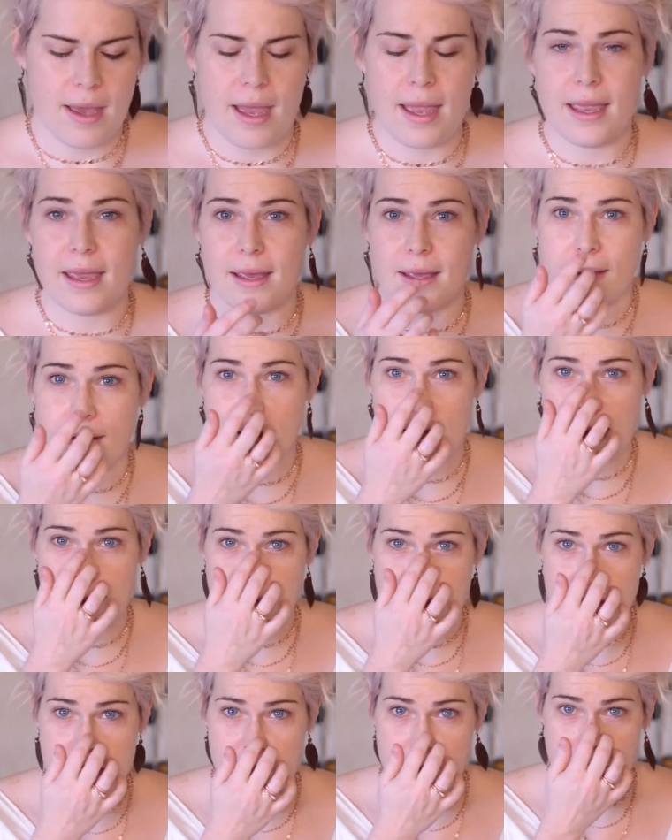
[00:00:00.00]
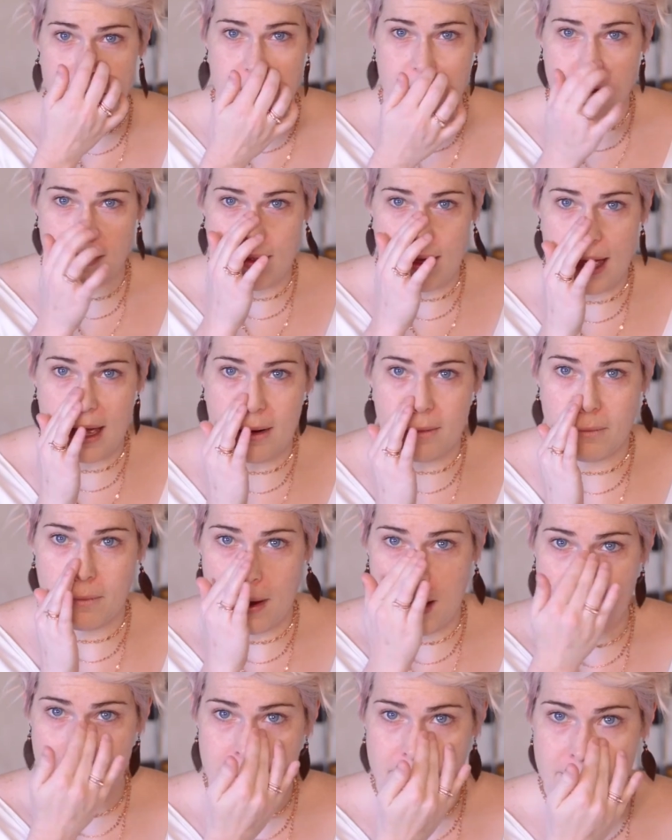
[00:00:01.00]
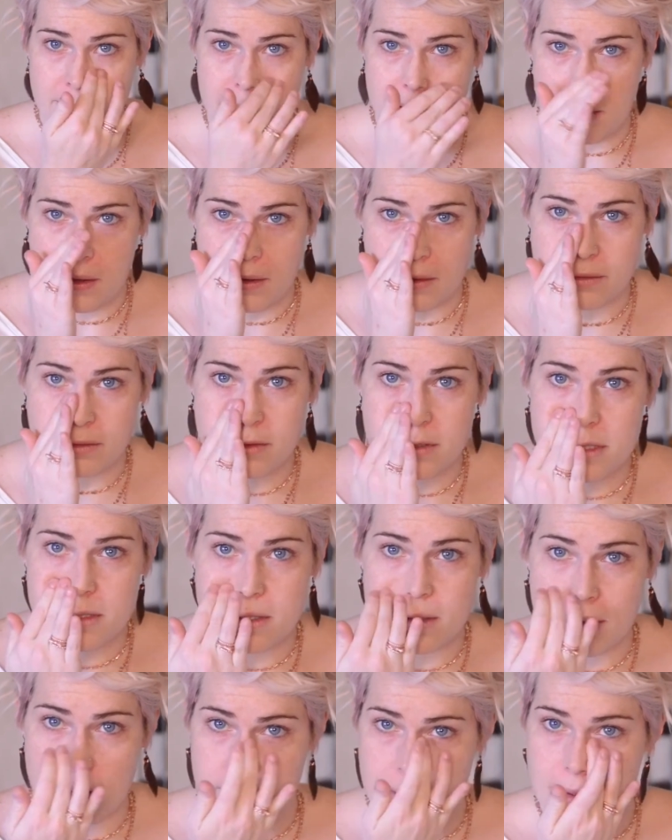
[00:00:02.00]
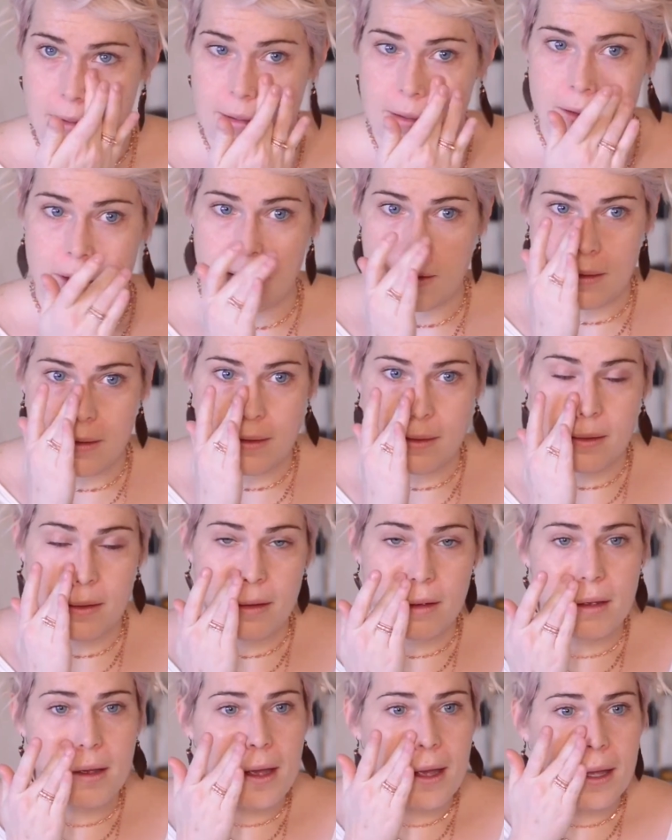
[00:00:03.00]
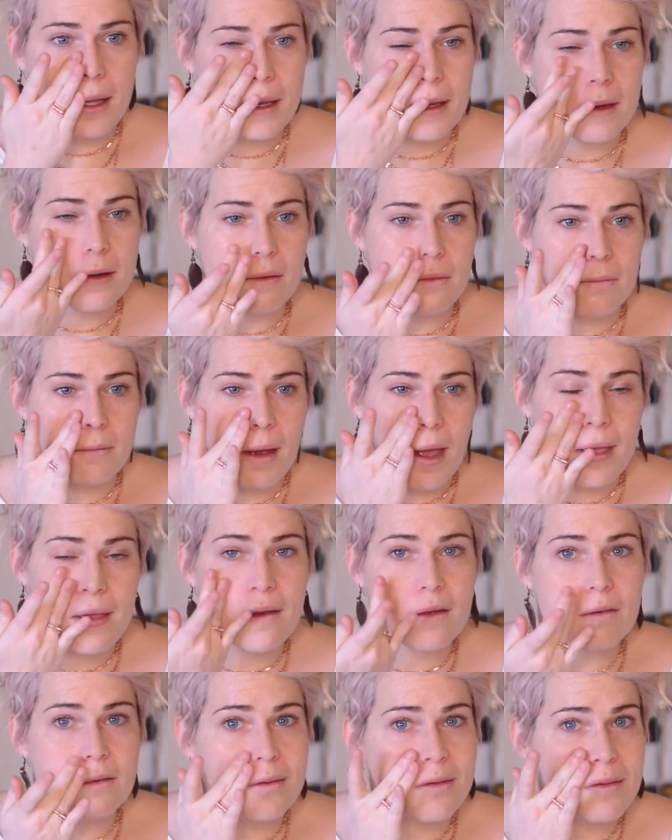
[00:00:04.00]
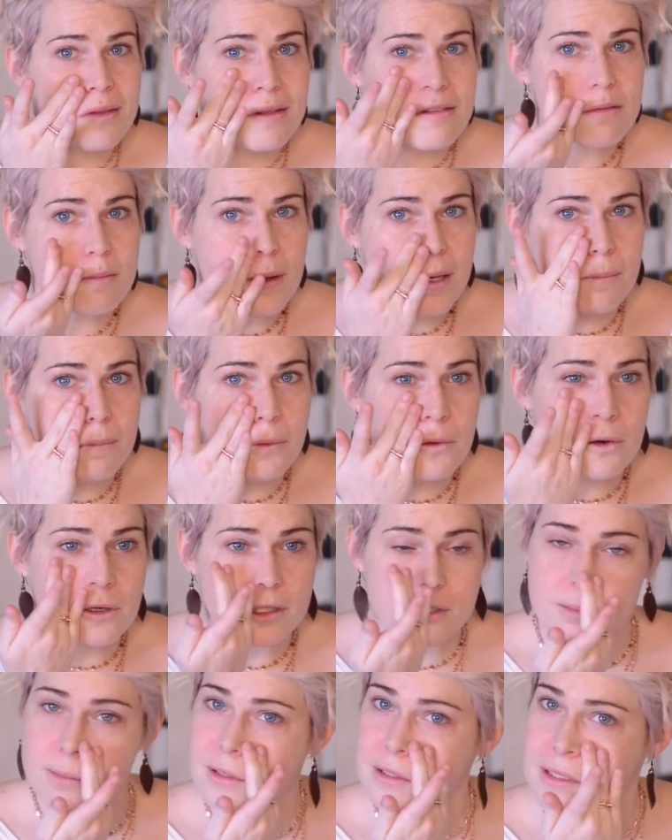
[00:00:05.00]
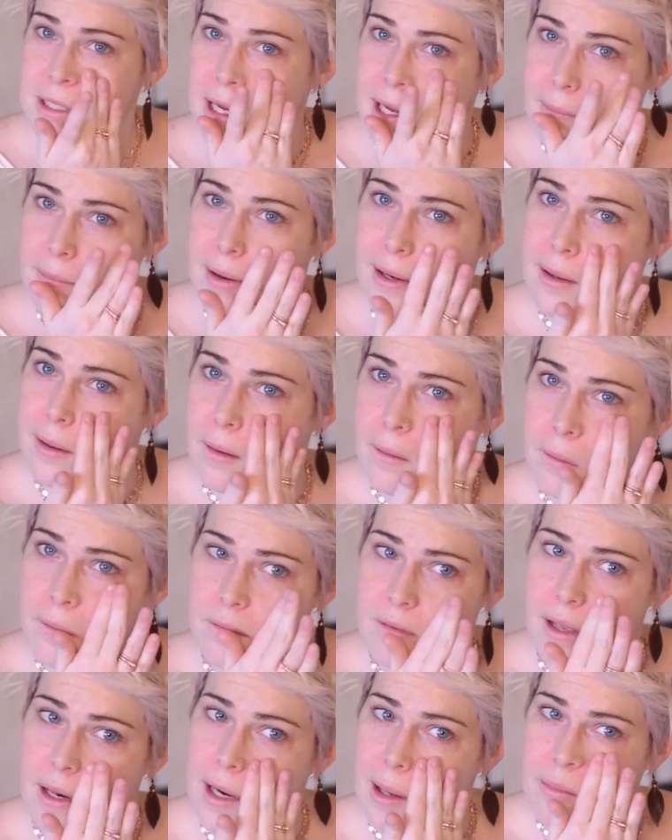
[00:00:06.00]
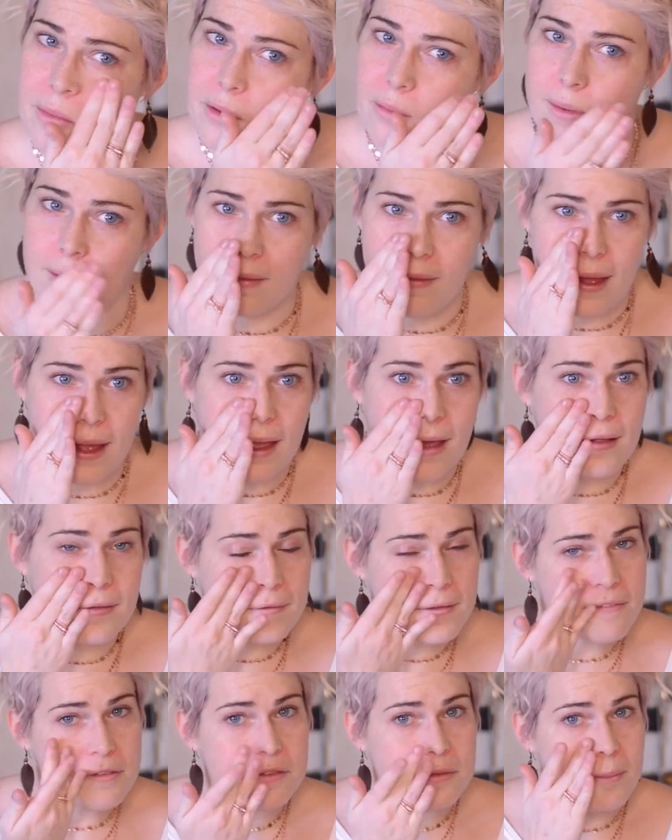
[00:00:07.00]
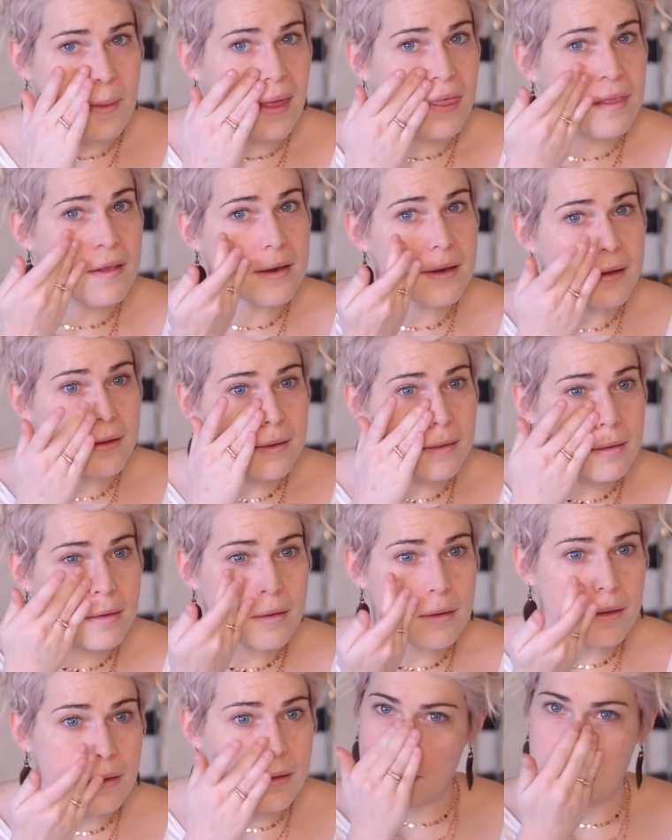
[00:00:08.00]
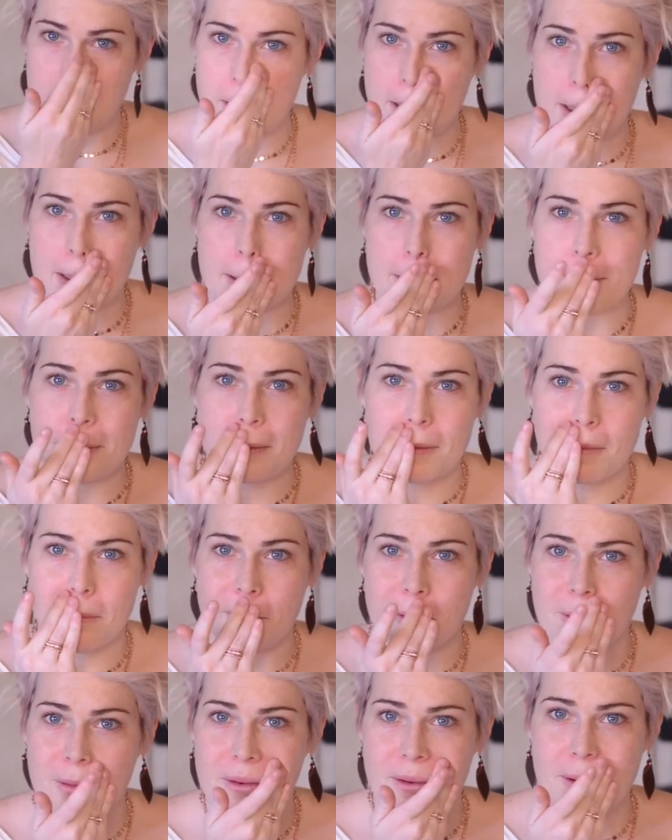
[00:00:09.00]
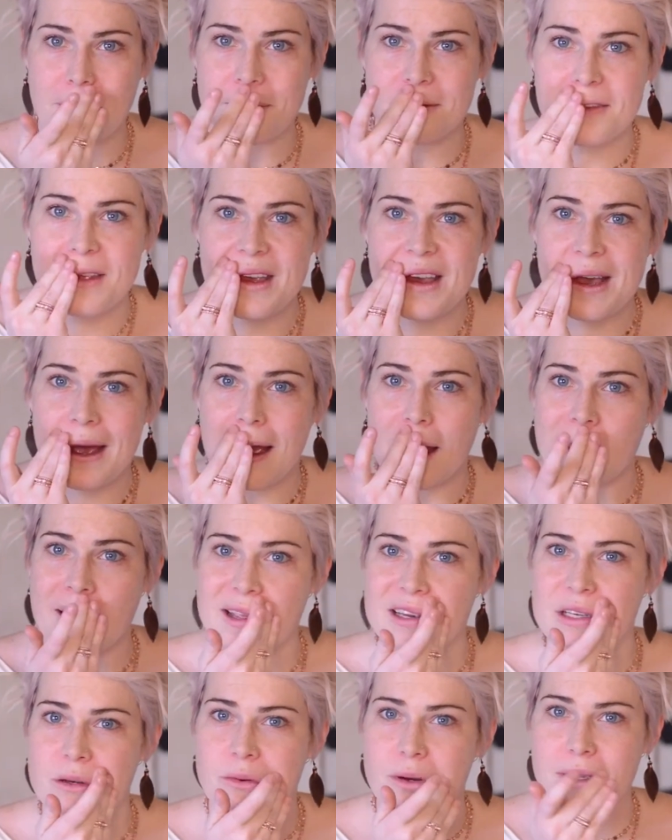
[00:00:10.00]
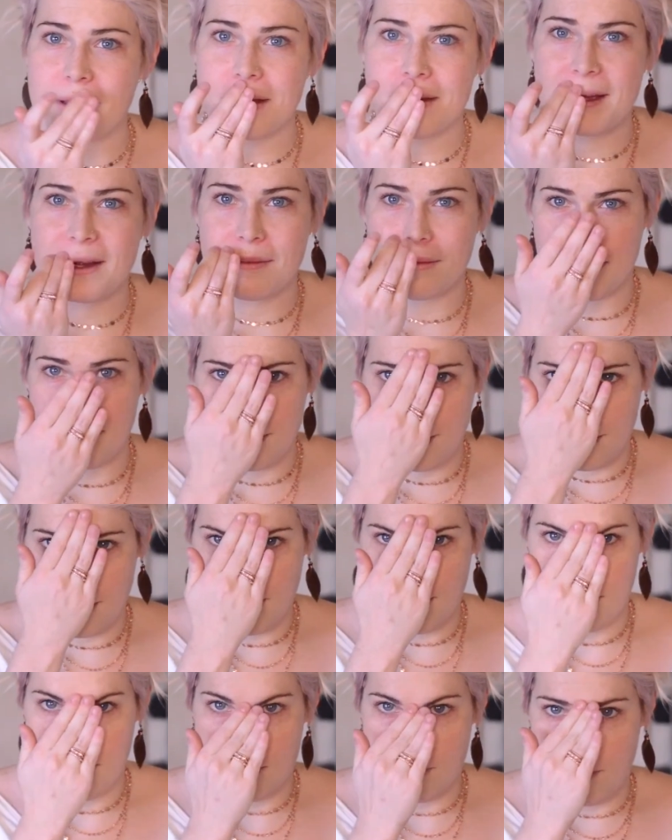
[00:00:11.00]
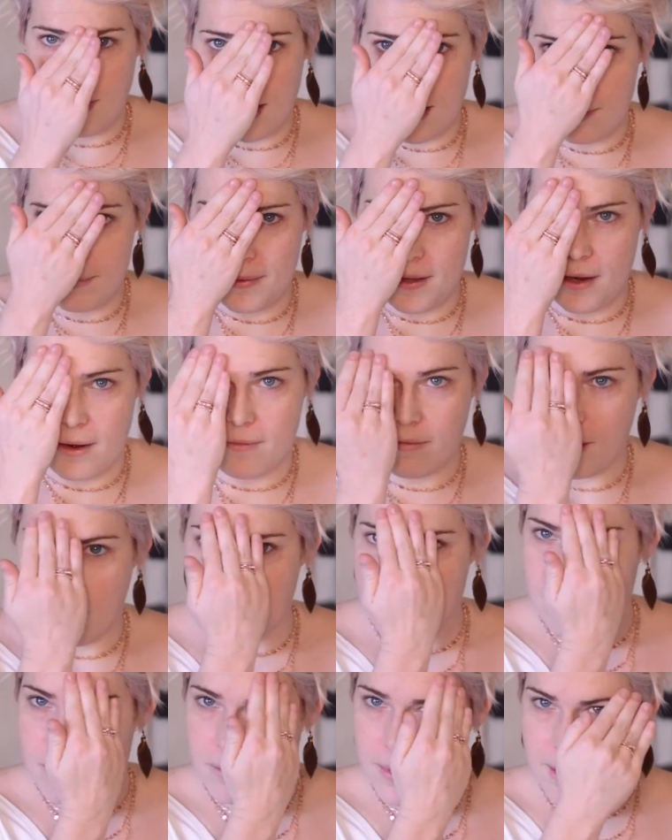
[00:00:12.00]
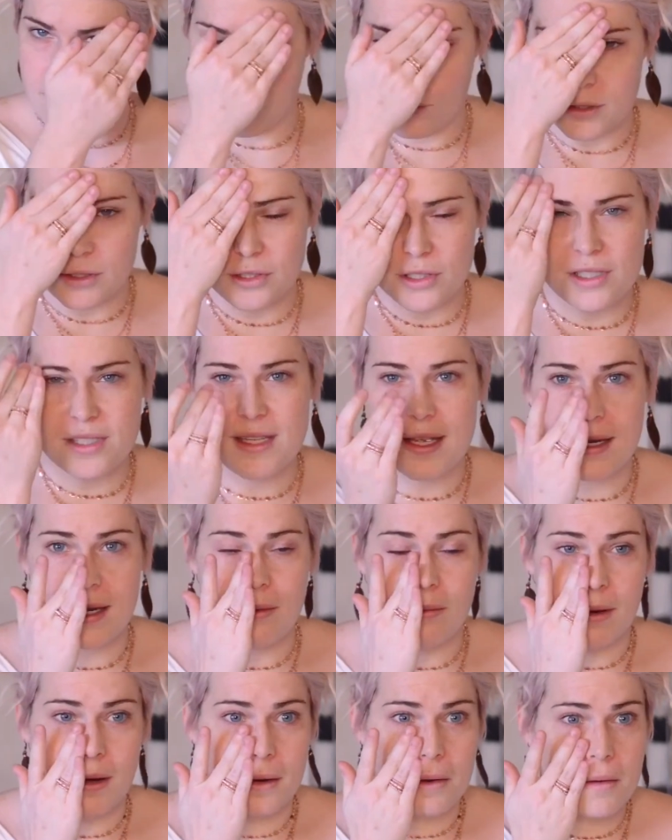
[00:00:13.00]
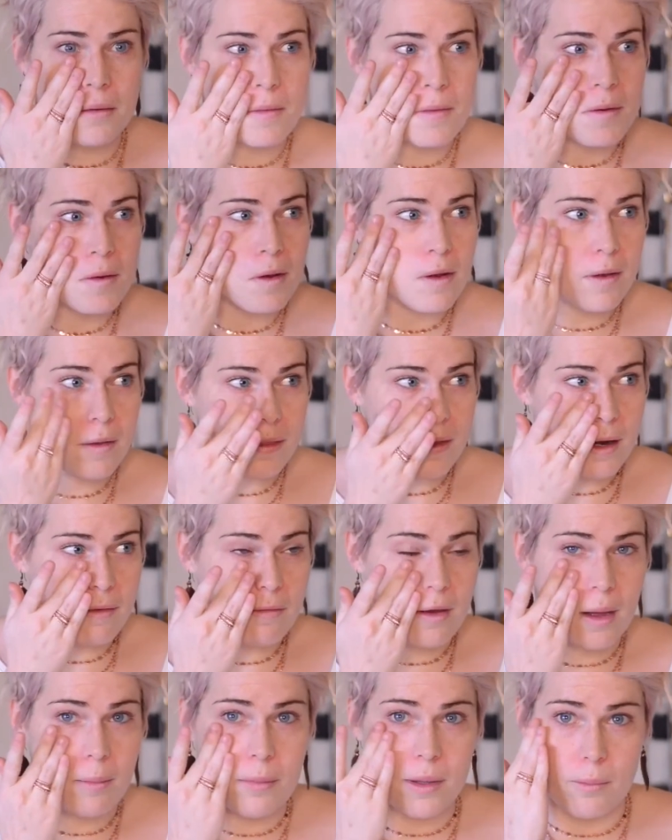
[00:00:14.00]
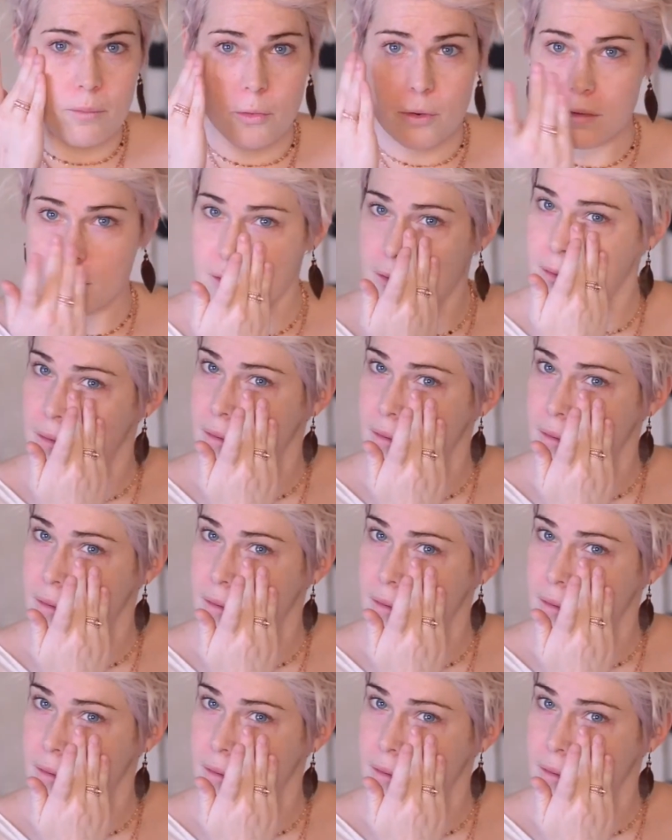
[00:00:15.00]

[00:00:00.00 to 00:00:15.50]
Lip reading: And I'm just putting that right on my nose and right into these big pores beside my nose, and I'm doing like a lift method into those pores. I like to work it down here, and then right up here I've got some big pores, just anywhere that I've got big pores.